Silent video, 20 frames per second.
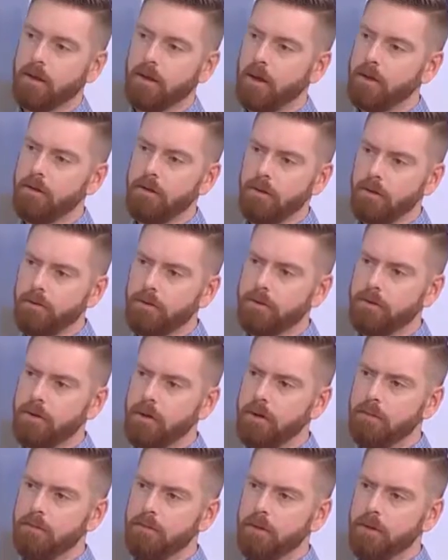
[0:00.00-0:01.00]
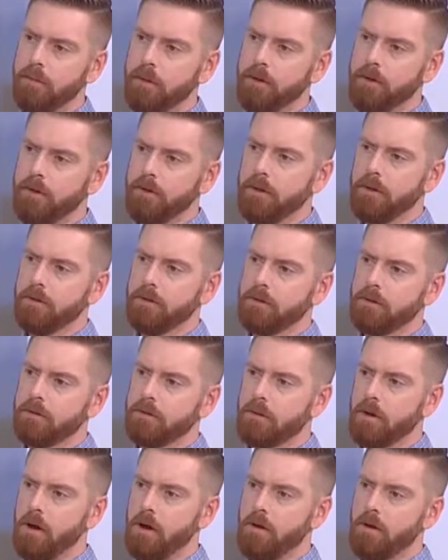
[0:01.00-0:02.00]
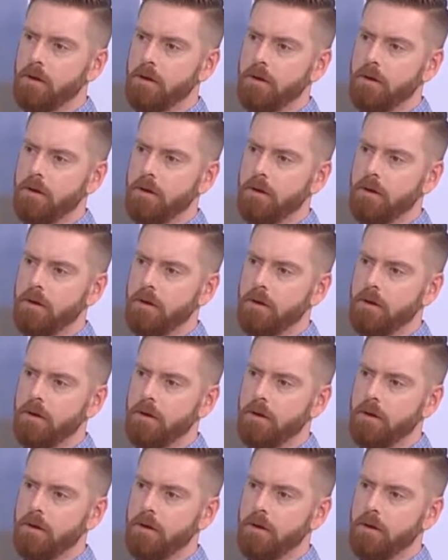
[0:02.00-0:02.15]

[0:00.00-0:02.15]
You're of the same opinion then, Scott?